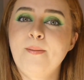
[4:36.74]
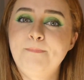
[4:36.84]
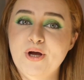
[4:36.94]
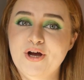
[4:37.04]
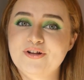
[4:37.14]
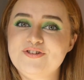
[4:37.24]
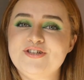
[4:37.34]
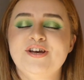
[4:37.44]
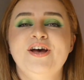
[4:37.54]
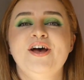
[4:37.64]

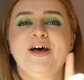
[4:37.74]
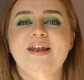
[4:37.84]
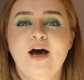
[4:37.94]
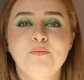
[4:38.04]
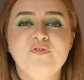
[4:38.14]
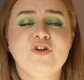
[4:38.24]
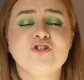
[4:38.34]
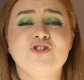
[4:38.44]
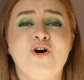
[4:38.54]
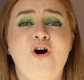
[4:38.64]
But now moving on
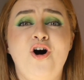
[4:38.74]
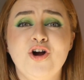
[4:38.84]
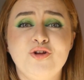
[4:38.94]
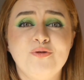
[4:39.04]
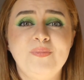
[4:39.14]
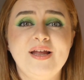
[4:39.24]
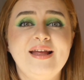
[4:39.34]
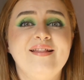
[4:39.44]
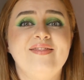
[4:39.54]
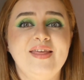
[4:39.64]
to
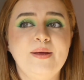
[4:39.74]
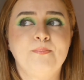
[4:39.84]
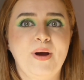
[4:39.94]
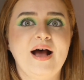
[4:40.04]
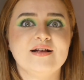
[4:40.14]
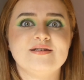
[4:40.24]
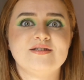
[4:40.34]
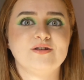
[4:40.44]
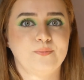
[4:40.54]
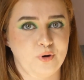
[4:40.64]
arguably the
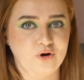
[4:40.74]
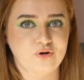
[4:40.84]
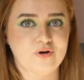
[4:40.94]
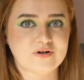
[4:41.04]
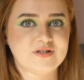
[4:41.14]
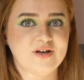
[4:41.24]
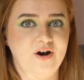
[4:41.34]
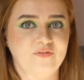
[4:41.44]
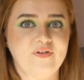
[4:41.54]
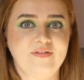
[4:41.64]
best product
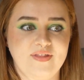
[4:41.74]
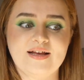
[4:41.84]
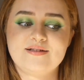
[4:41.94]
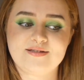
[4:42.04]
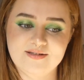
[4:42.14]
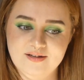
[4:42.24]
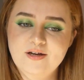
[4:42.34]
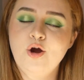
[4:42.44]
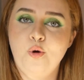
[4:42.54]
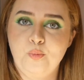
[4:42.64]
of this
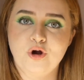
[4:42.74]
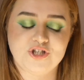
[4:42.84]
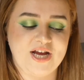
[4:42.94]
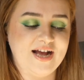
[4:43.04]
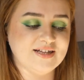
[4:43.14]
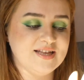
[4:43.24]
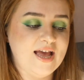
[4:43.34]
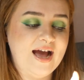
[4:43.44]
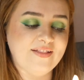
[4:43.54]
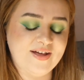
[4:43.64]
project,
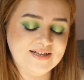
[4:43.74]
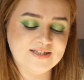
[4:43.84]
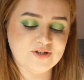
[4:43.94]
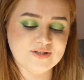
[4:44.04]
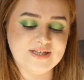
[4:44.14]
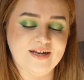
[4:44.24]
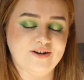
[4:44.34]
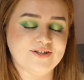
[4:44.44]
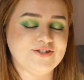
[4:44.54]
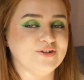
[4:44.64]
and that is the
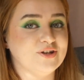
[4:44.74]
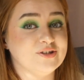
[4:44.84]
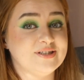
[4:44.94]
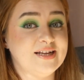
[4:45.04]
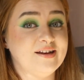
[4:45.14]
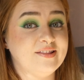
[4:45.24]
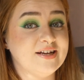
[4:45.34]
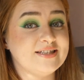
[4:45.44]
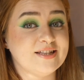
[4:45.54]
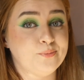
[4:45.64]
concealer. So the concealer
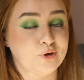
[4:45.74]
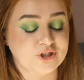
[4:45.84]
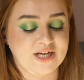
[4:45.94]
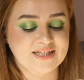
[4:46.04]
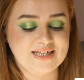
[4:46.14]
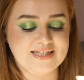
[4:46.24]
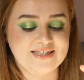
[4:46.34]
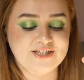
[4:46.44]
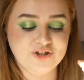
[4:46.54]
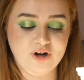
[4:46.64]
that is in the project is
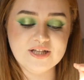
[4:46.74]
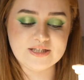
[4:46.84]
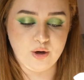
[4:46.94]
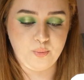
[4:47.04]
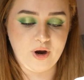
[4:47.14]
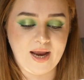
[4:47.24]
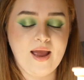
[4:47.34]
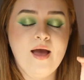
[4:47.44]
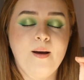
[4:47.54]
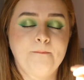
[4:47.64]
the Charlotte Tilbury
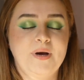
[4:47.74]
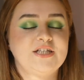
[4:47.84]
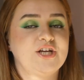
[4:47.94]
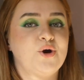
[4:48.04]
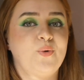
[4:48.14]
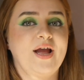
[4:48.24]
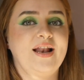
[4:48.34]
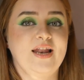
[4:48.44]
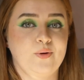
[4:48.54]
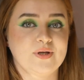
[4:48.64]
Magic Away
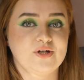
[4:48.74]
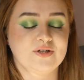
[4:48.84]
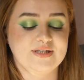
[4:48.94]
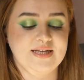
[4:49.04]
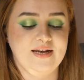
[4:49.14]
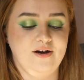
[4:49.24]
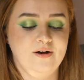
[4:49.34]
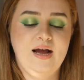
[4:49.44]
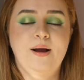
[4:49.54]
Liquid Concealer.